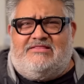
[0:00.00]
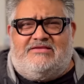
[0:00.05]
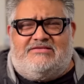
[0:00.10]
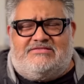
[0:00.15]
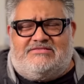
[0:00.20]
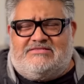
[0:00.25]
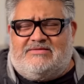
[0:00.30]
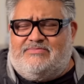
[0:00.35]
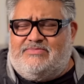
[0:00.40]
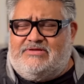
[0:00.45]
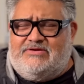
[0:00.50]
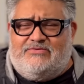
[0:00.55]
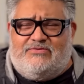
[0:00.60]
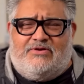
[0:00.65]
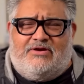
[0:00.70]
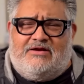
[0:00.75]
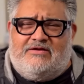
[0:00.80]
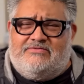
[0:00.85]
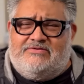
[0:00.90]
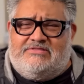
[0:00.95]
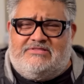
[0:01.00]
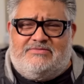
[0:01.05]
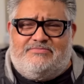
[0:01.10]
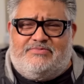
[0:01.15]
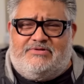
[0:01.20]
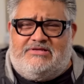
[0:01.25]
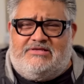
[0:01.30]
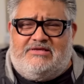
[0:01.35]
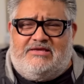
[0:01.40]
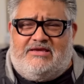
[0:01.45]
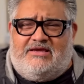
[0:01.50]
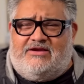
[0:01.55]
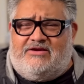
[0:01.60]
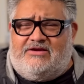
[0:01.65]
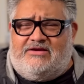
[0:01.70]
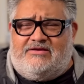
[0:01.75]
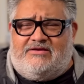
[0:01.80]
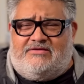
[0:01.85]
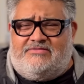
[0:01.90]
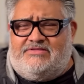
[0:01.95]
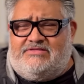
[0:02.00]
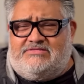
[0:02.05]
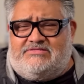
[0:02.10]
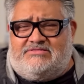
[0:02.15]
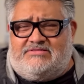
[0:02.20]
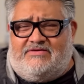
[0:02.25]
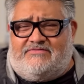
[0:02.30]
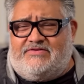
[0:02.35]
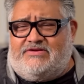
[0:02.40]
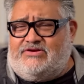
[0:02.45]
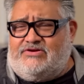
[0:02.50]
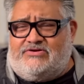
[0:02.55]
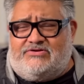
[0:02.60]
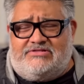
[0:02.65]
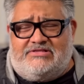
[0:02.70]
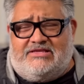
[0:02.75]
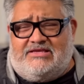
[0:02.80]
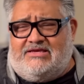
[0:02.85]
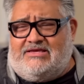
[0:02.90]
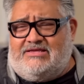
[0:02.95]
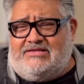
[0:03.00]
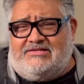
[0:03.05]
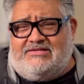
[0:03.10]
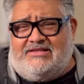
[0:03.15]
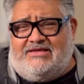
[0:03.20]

there's something wrong with putting hair on this seven year old kid.